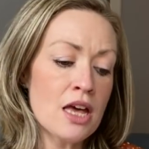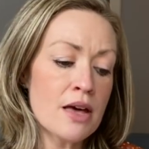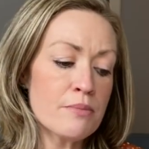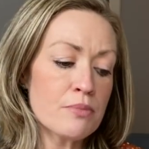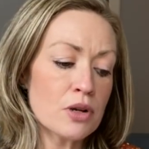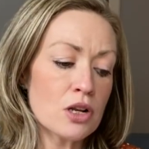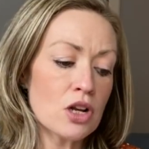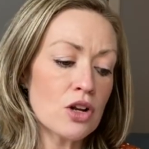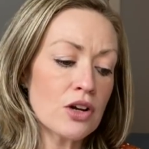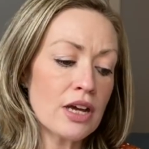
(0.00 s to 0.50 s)

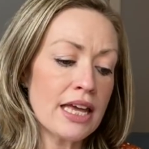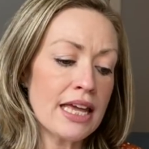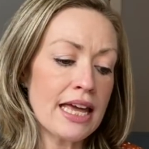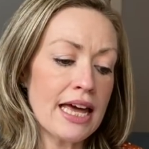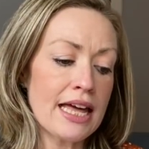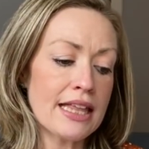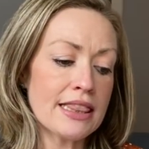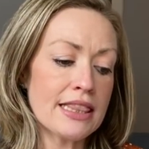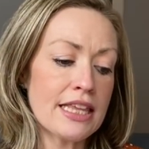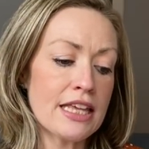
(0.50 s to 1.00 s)
But looking
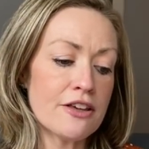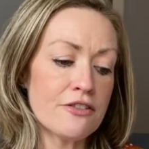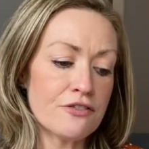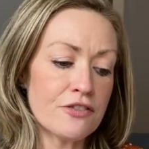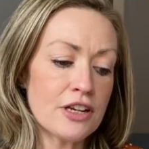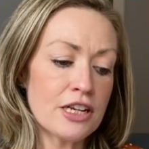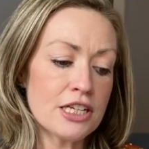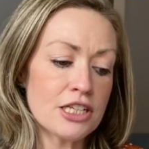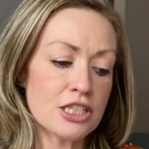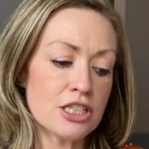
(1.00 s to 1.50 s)
at the
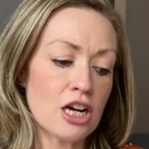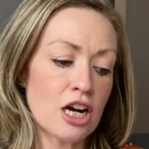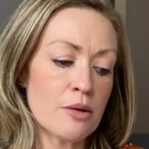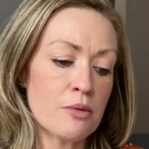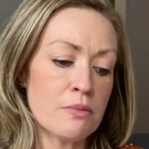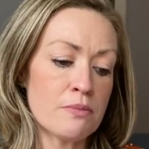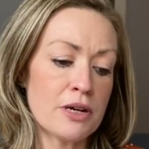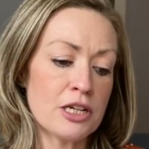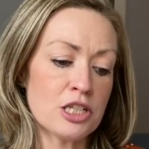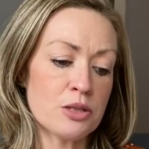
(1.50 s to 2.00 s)
finished
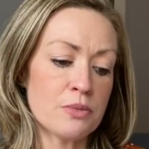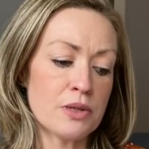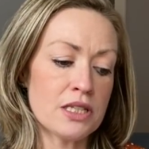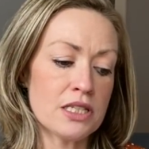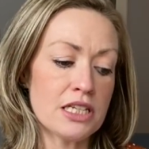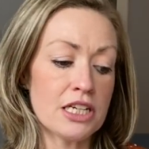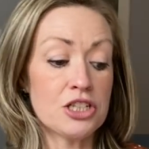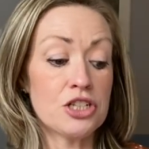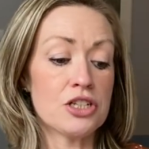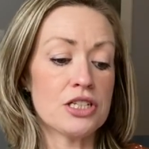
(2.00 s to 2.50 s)
garment measurements,
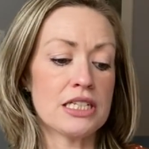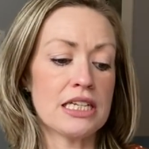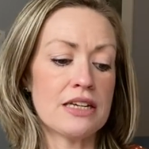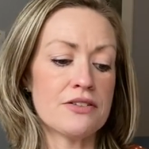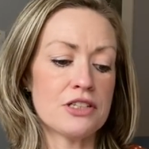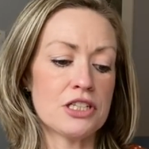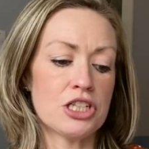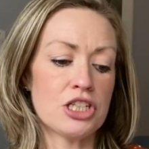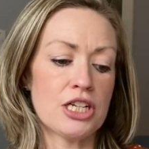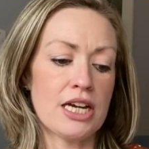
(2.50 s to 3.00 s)
it just gives
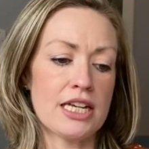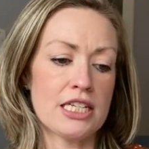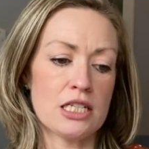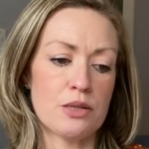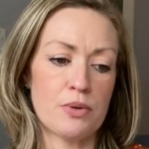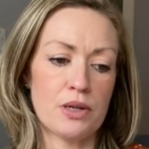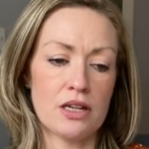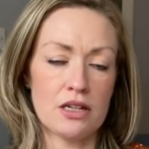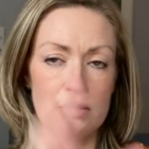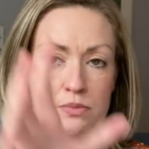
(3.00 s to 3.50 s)
the chest,
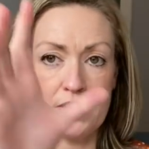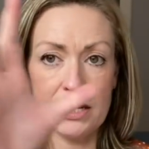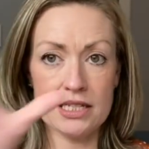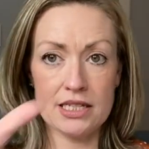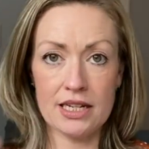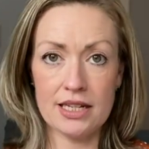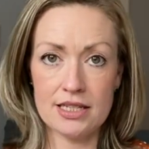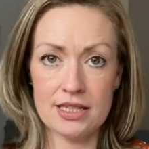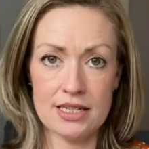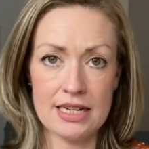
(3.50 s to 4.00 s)
because
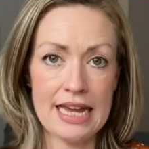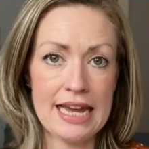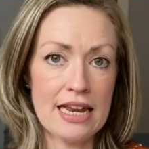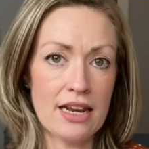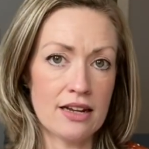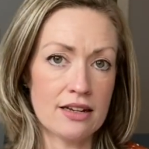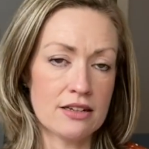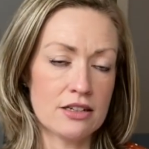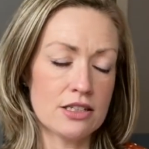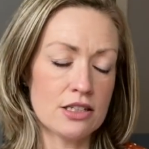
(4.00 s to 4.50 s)
basically it's an
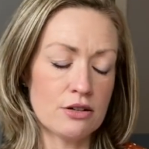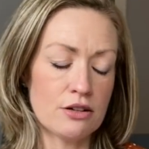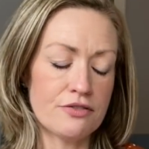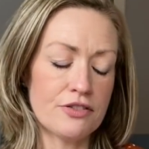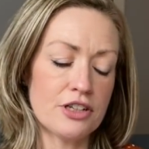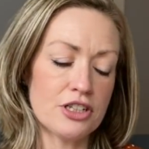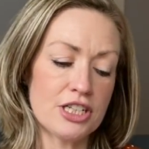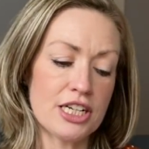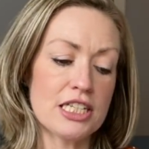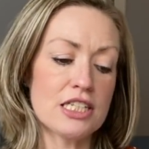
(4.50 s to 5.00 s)
A-line. So if
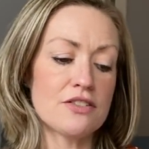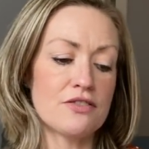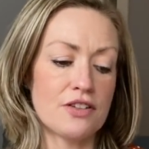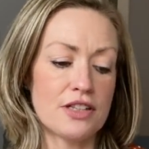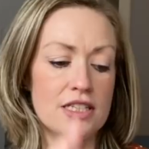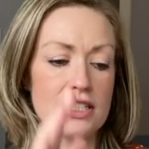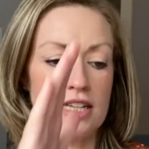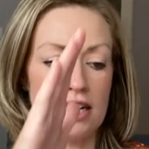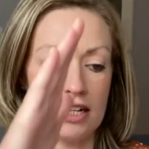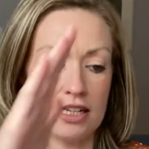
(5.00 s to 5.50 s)
your chest
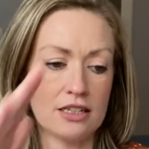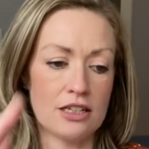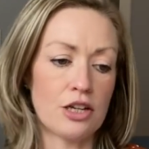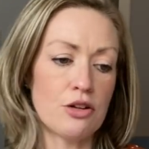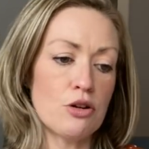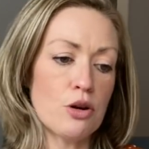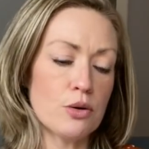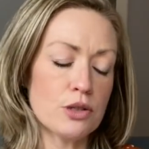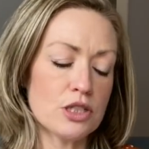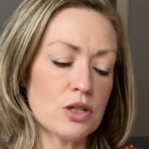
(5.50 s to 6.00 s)
fits, then it, you
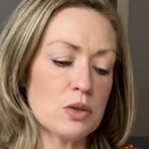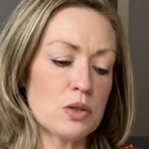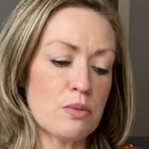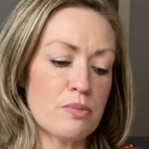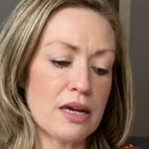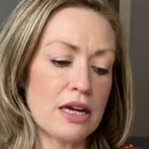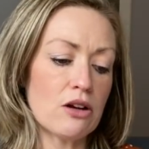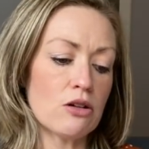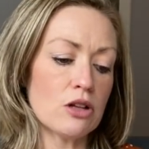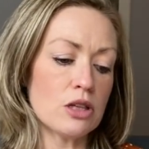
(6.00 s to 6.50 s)
know, it's going to
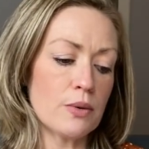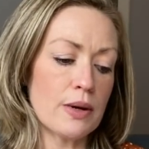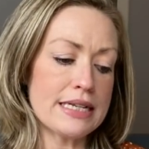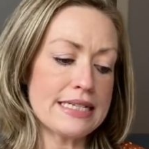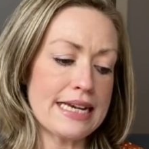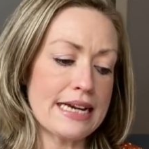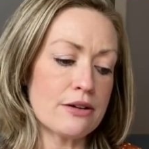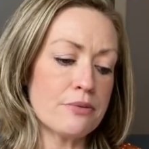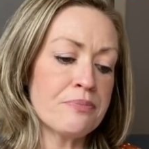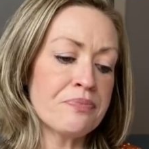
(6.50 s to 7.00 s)
be bigger all the way
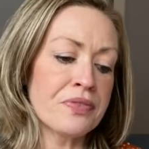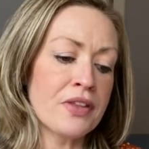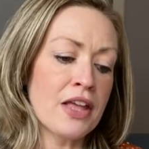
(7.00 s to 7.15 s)
down.